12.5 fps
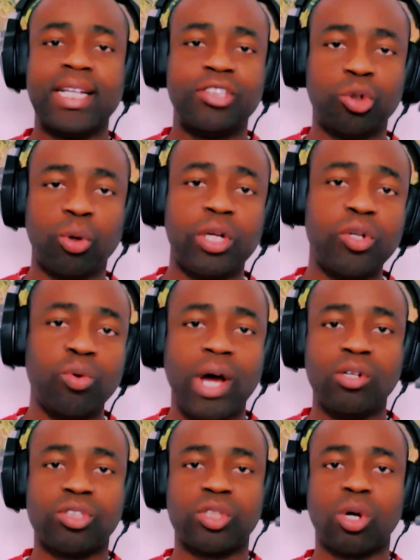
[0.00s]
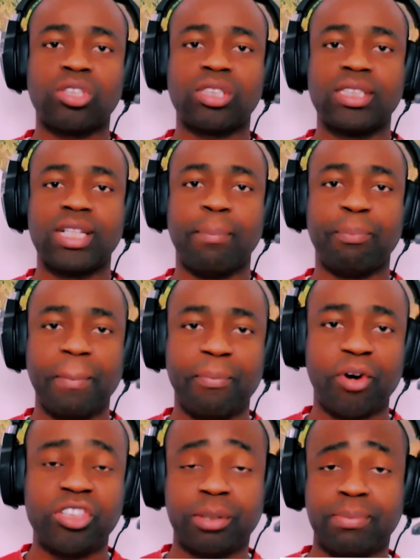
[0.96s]
showing you where to source the
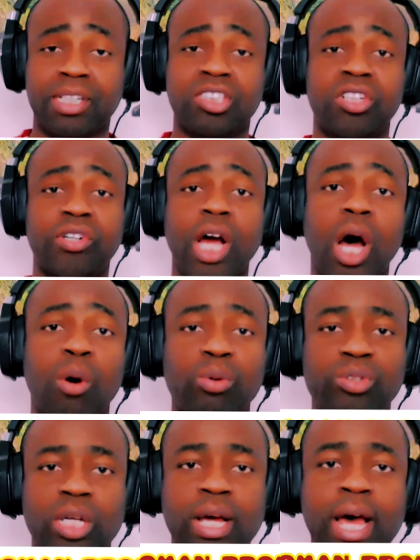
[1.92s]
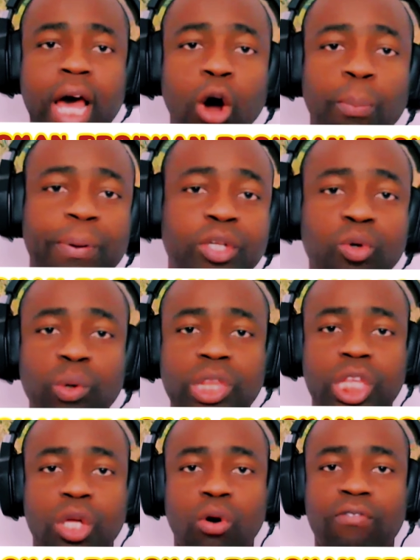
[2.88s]
preparatory materials, helping you
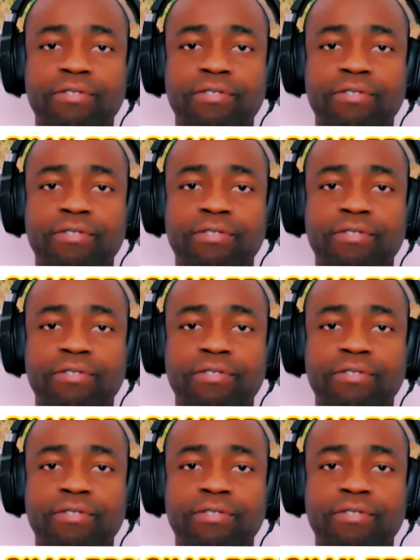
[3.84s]
with